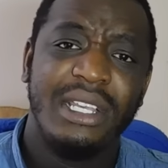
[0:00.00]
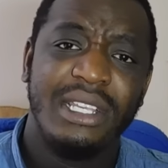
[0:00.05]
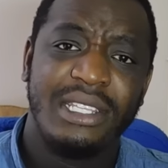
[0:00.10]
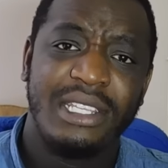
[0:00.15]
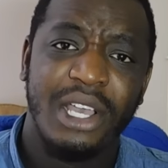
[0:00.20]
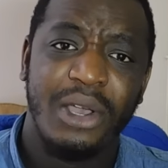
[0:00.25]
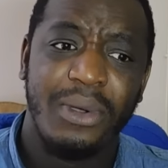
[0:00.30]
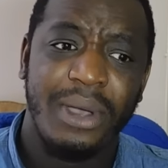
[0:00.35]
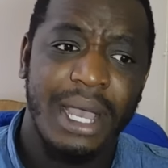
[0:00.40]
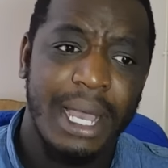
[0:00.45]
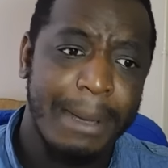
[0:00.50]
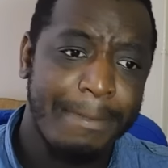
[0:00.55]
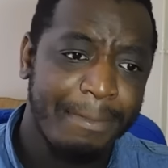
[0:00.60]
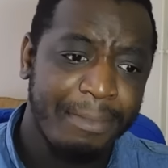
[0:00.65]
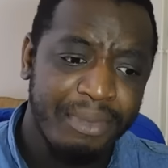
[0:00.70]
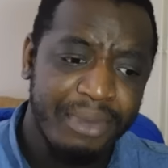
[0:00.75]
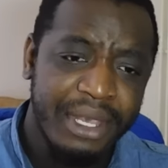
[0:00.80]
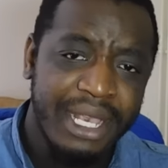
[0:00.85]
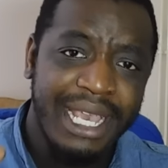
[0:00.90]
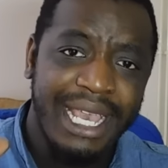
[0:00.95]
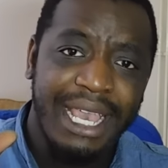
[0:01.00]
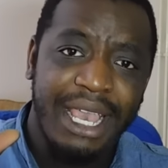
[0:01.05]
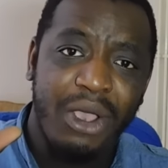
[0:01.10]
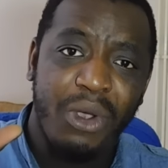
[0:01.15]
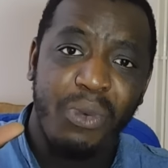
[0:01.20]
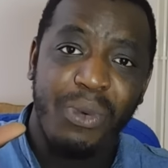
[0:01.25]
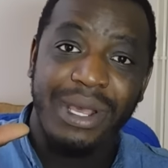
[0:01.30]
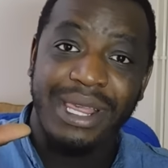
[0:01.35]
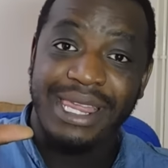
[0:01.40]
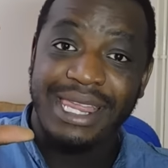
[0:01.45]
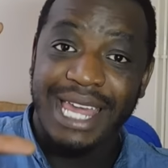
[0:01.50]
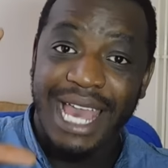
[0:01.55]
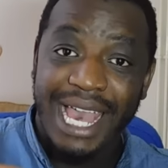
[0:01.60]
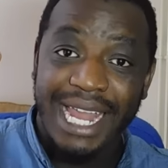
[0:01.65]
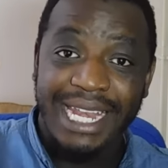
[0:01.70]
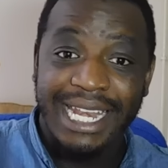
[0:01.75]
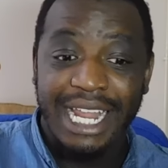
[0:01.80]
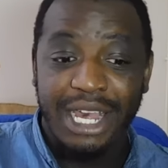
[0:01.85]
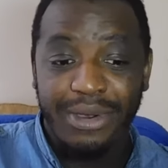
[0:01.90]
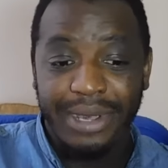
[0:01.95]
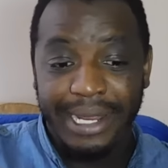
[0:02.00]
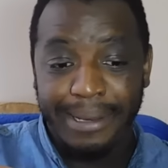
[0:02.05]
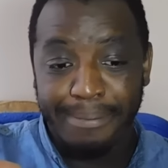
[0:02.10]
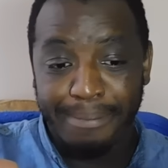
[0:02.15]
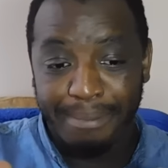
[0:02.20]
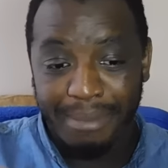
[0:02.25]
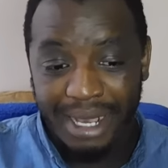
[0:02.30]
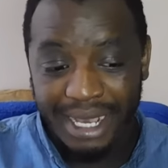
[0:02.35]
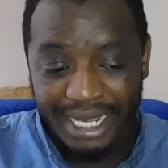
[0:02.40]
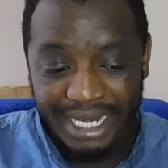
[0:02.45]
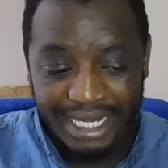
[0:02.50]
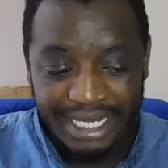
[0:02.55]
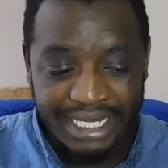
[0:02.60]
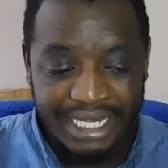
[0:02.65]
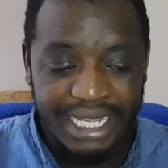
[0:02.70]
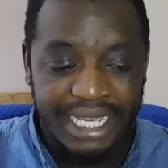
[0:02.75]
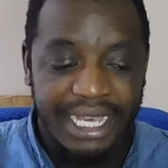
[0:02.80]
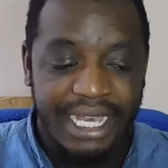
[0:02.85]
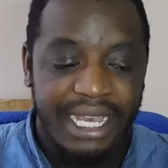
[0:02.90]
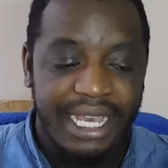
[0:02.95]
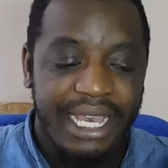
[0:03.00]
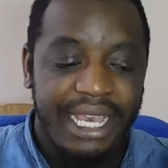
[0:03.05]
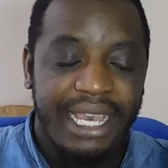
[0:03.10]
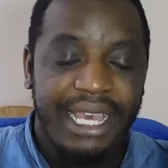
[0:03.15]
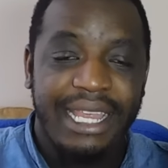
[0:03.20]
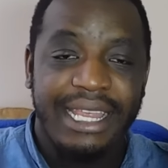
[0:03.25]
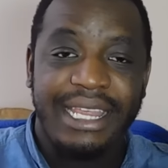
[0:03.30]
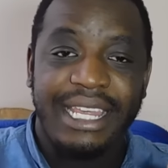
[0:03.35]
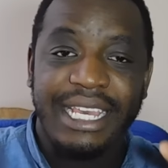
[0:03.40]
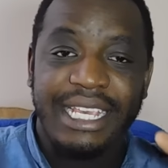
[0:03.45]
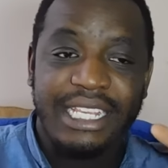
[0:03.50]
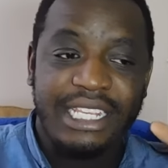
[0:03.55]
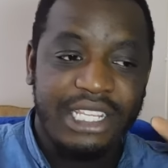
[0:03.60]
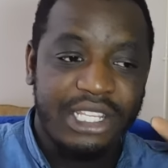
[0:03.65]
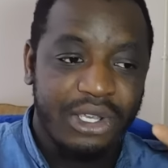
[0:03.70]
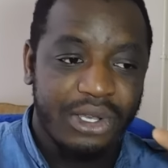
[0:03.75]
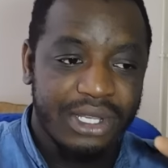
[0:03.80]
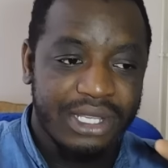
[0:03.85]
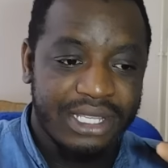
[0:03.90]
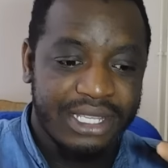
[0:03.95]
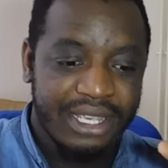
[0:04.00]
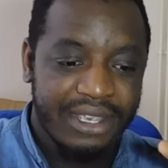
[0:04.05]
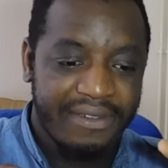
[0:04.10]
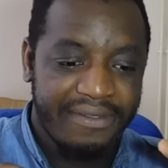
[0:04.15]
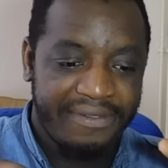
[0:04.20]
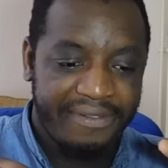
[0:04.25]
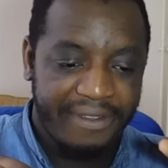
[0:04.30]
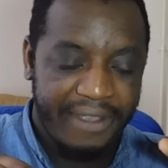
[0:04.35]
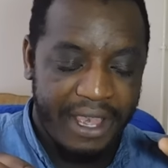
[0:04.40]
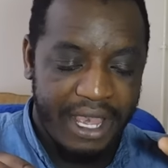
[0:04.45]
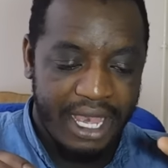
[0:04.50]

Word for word: So with that now in mind, these sorts of